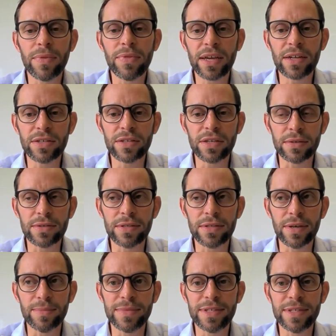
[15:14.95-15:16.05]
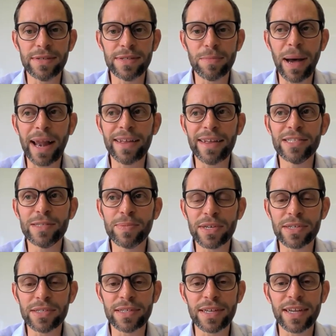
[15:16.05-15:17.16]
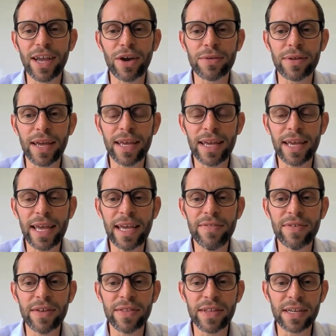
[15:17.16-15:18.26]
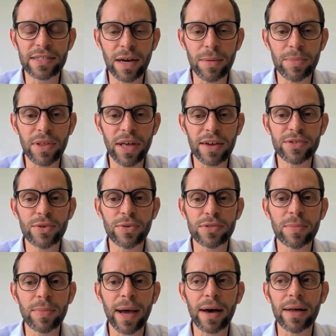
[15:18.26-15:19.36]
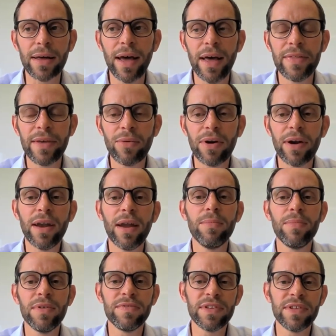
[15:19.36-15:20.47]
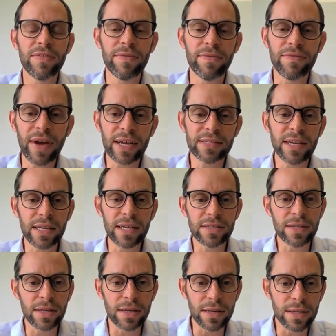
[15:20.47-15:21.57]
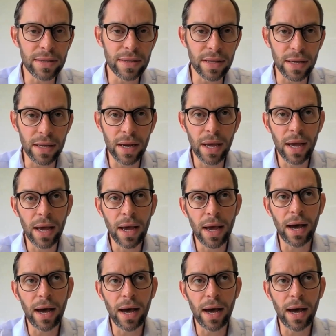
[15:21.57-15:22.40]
thing to balance, because even in the example that I talked about, there were a number of different facets that